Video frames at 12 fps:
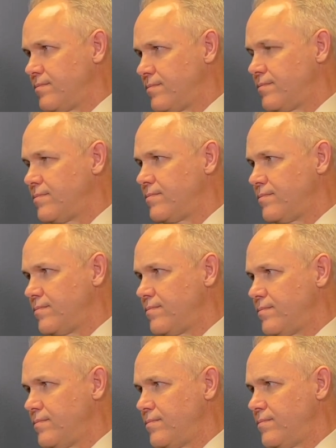
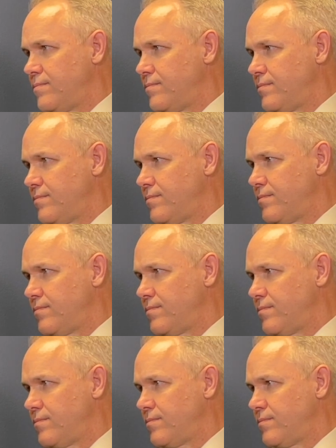
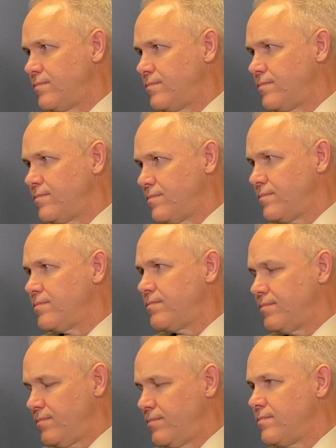
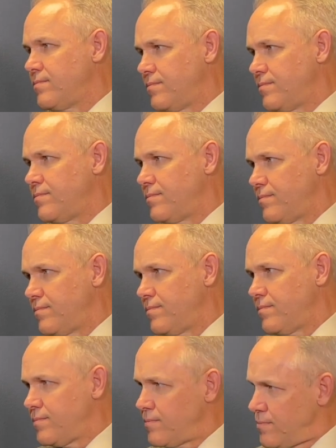This person isn't speaking.